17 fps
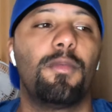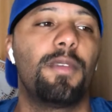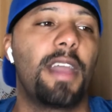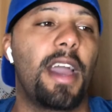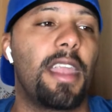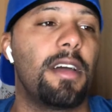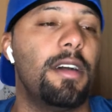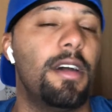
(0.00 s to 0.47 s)
We
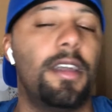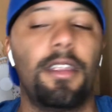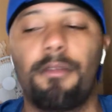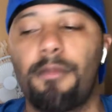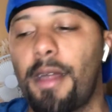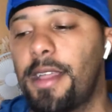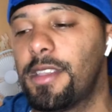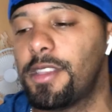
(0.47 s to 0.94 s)
got
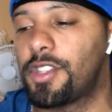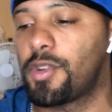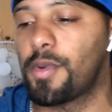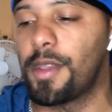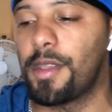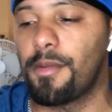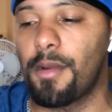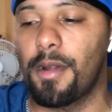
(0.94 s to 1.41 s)
100 right and
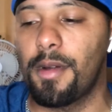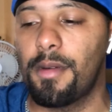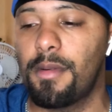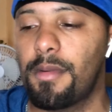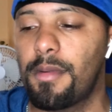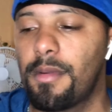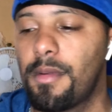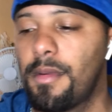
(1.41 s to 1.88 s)
20 wrong.